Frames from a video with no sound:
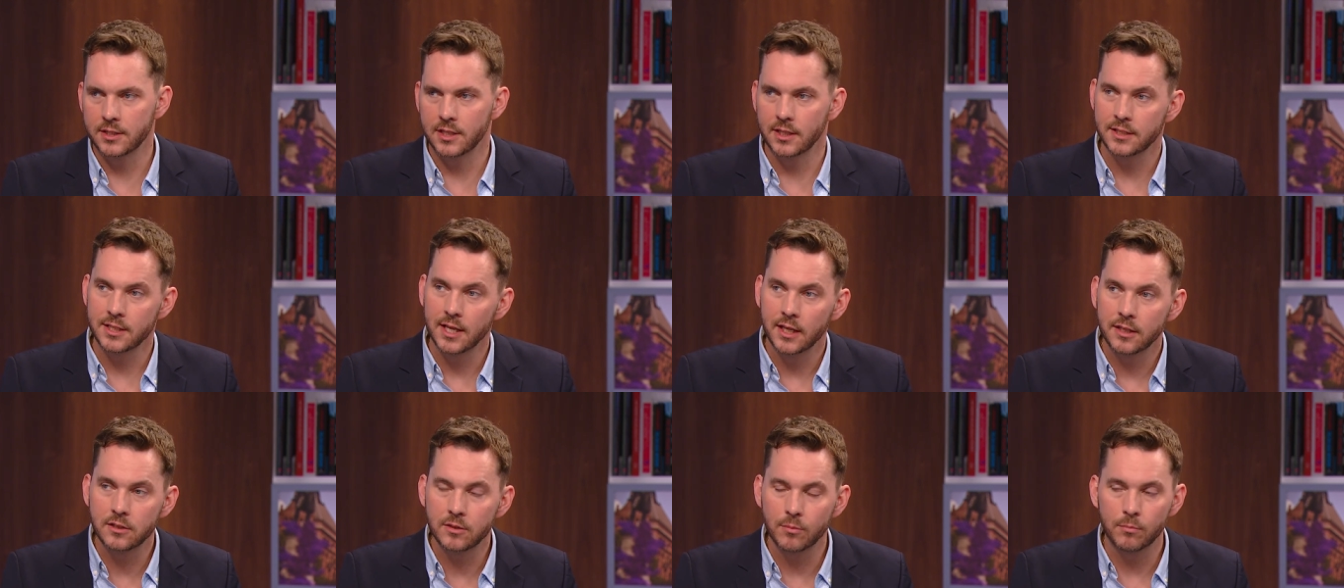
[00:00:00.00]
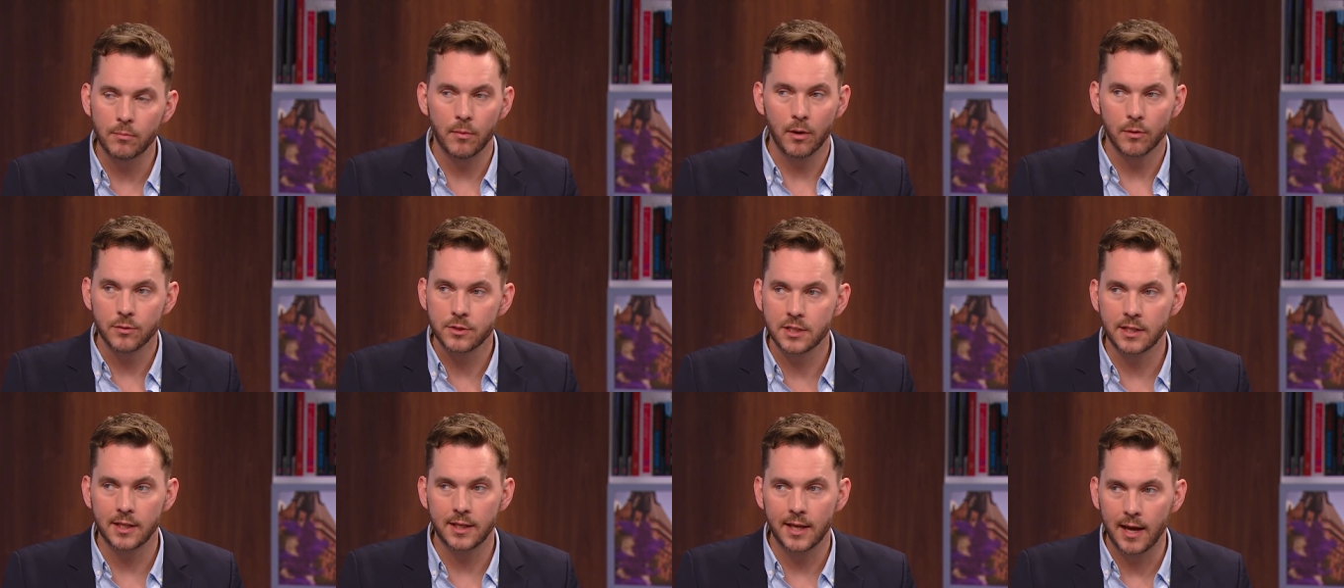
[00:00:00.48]
they tend to
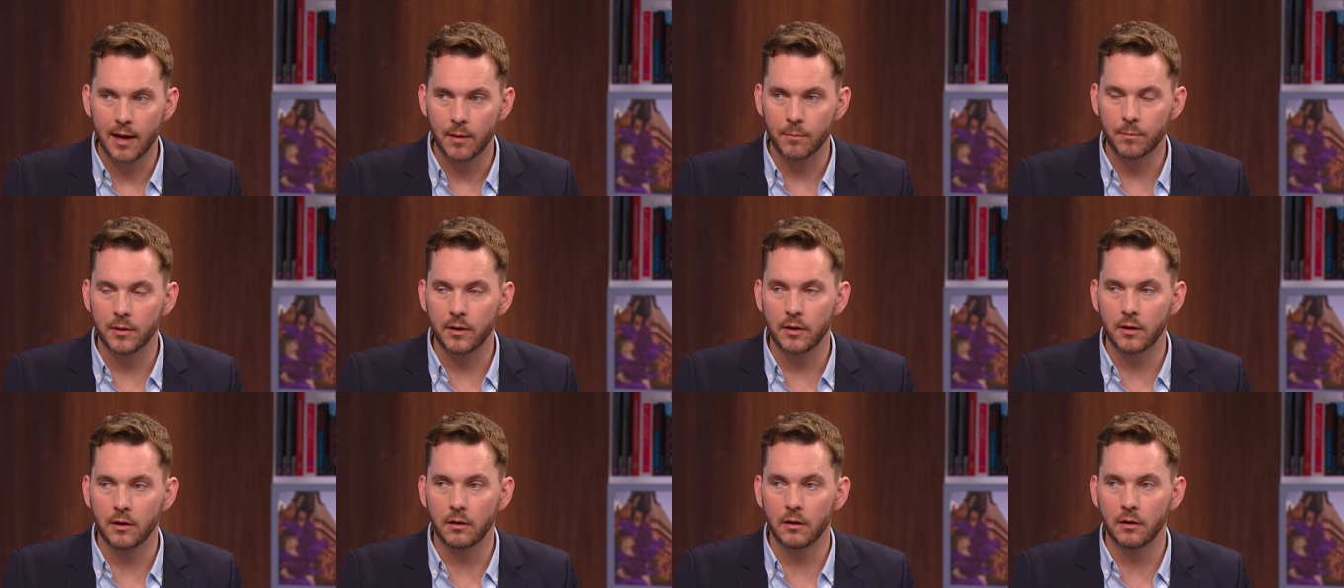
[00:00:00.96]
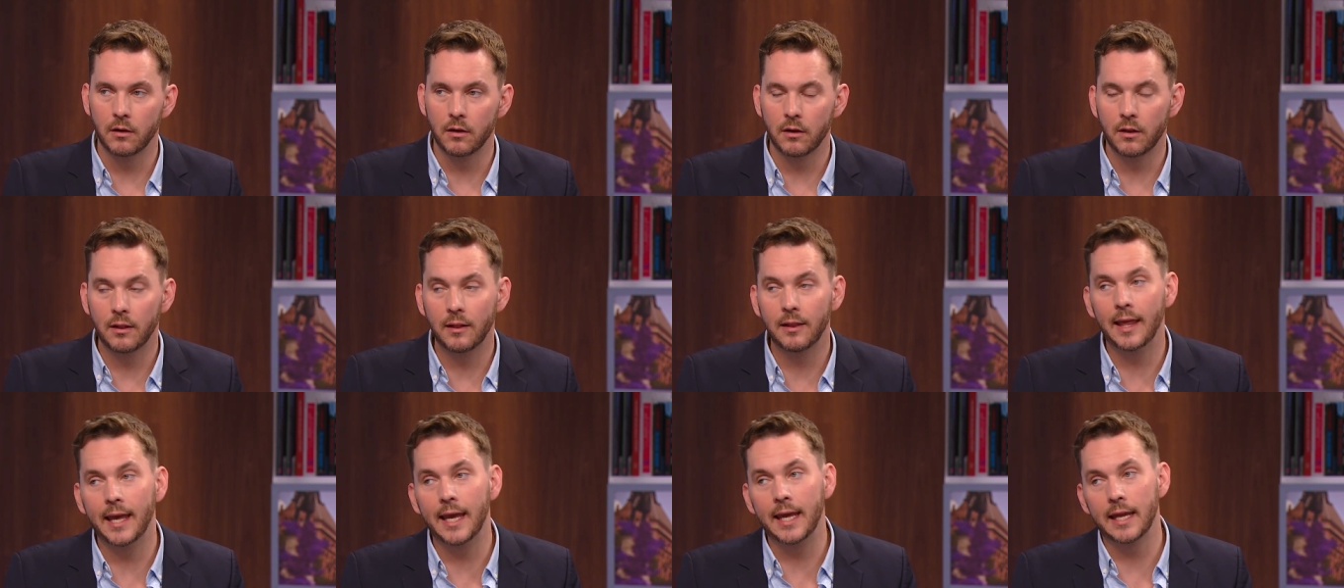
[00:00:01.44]
mostly happen
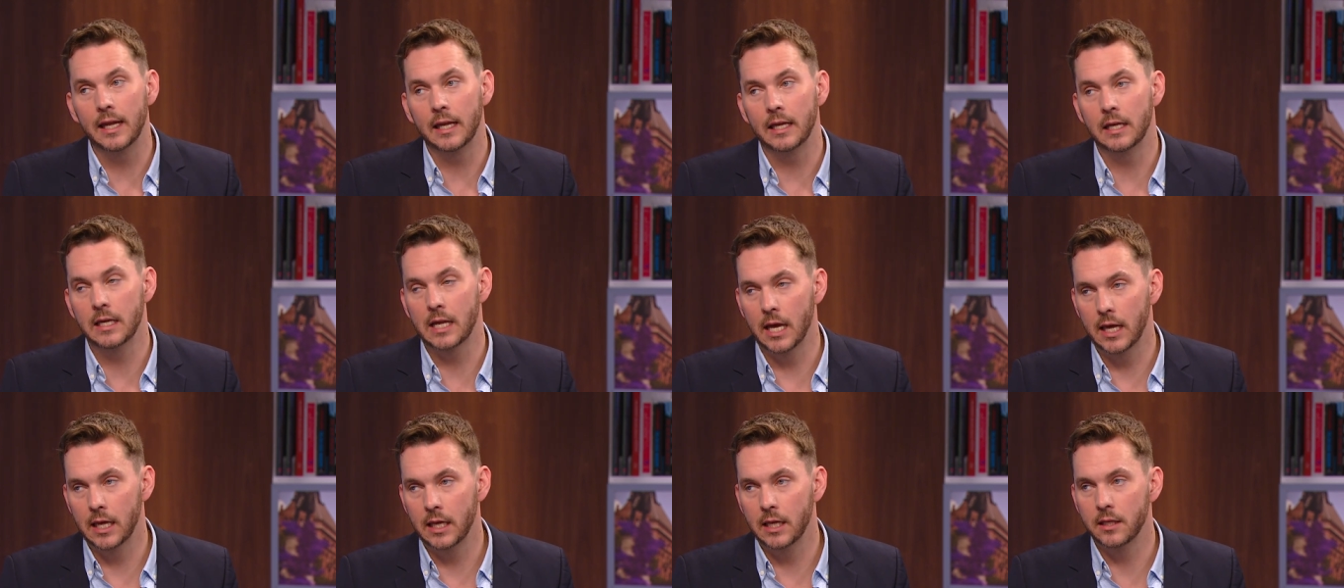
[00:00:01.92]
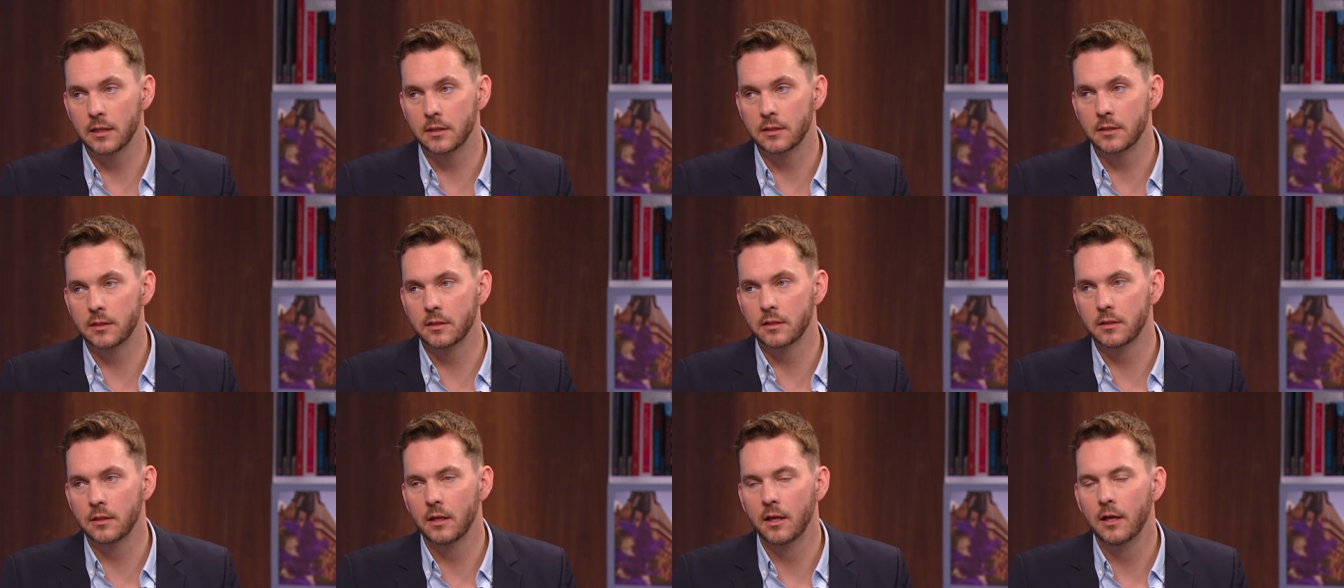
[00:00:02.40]
late at
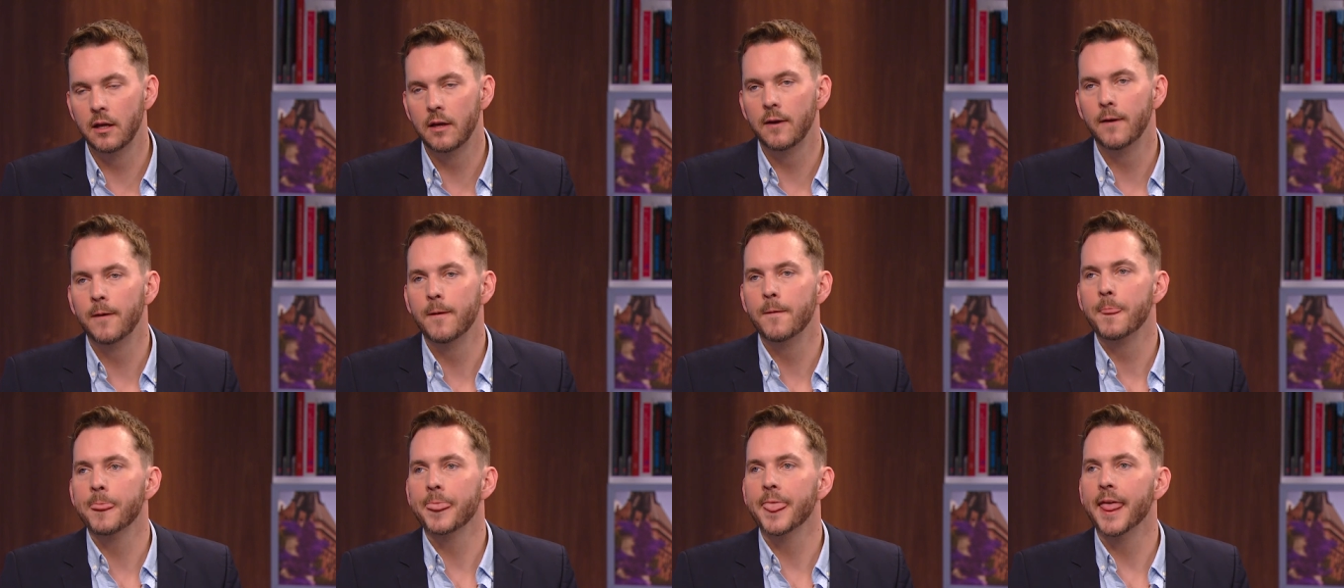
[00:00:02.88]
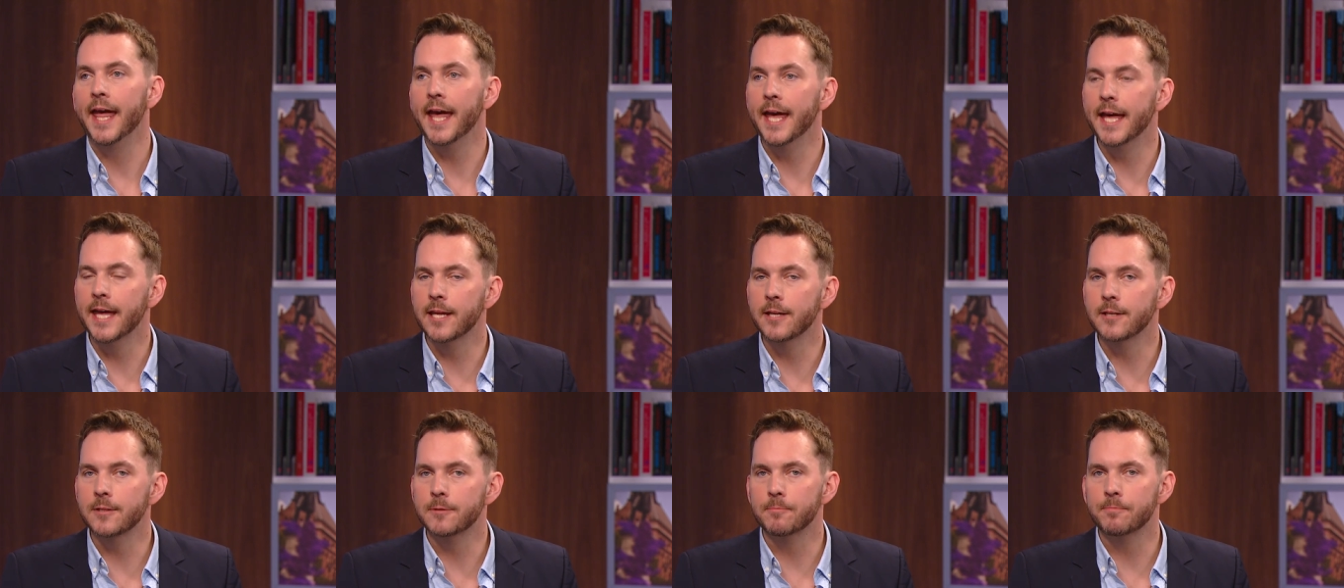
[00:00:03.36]
night.
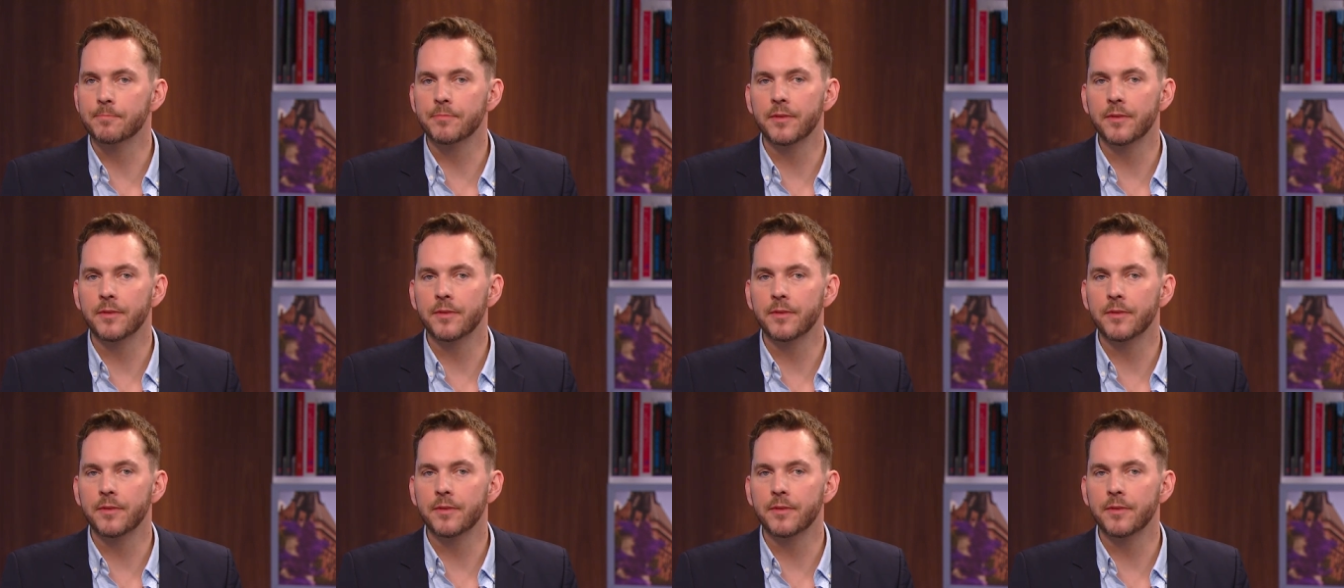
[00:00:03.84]
And